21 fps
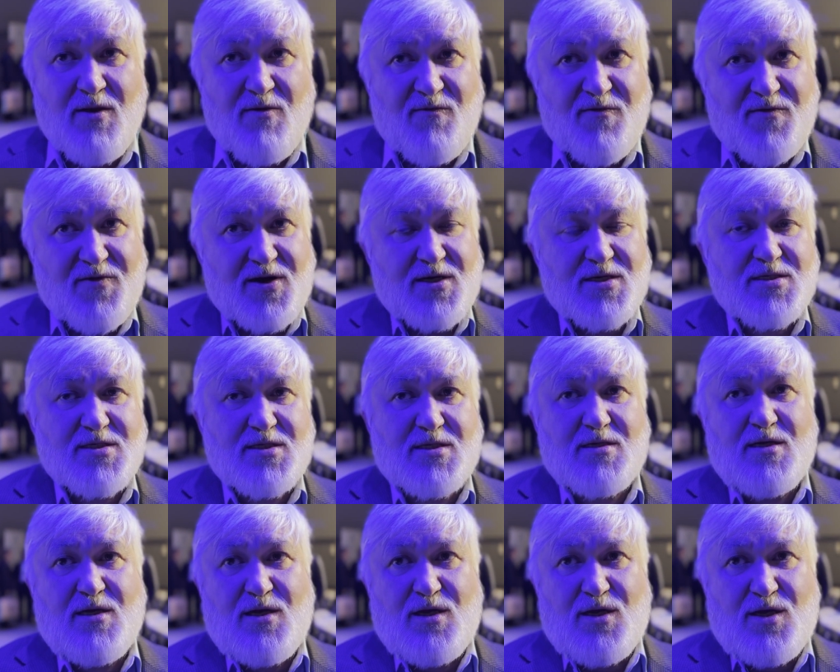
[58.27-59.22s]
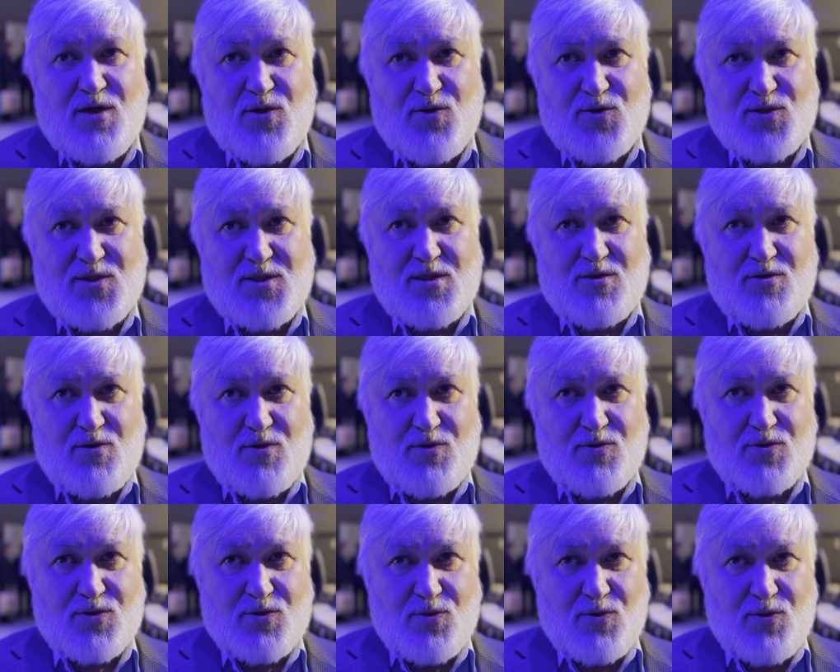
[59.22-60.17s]
first using
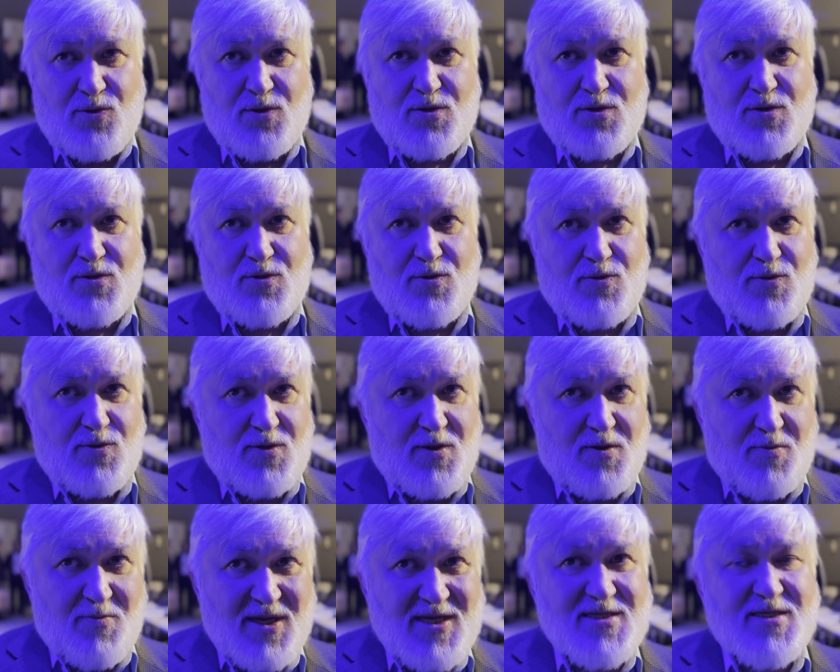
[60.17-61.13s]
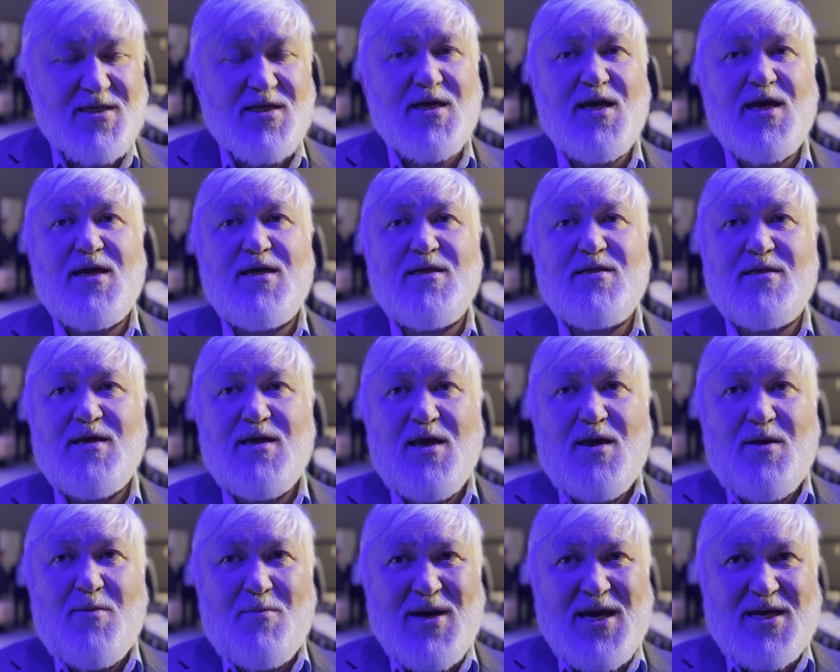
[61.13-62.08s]
those tools to investigate
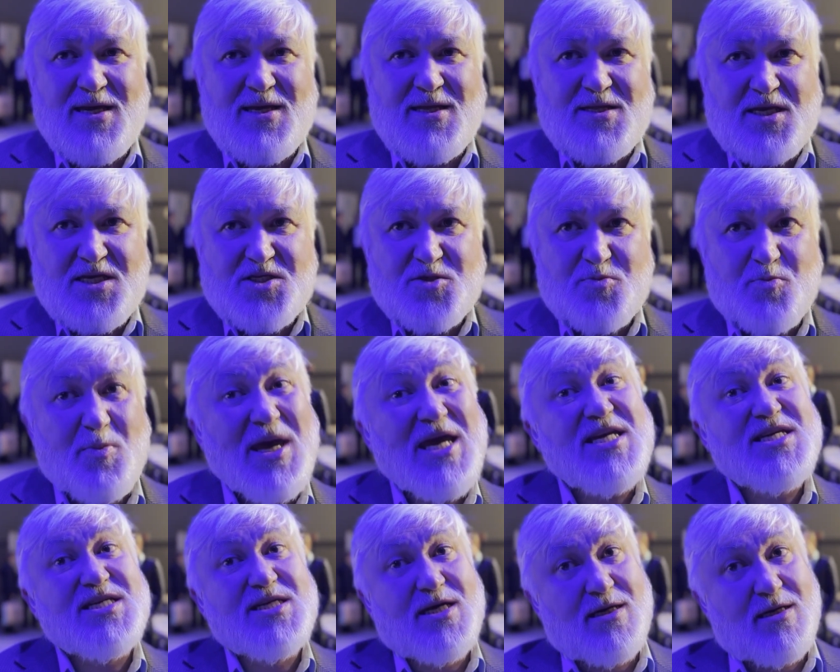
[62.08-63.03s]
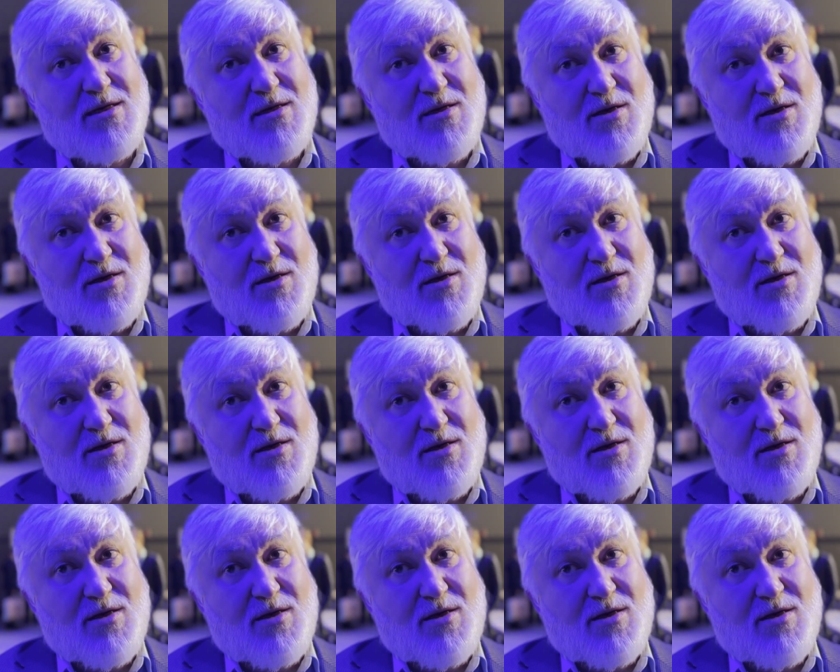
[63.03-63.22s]
by the spatial